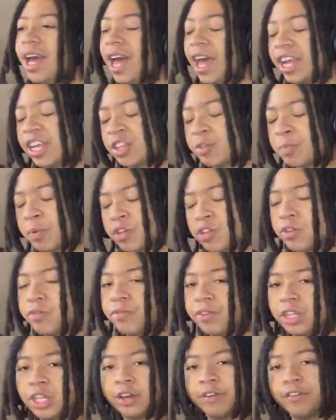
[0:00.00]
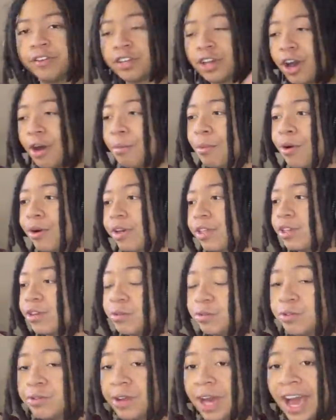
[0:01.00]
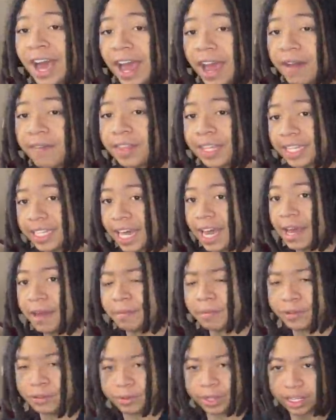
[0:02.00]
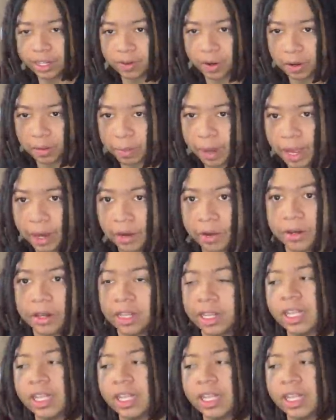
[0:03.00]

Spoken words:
I got a special video for y'all boys who do not have the time to get dark matter,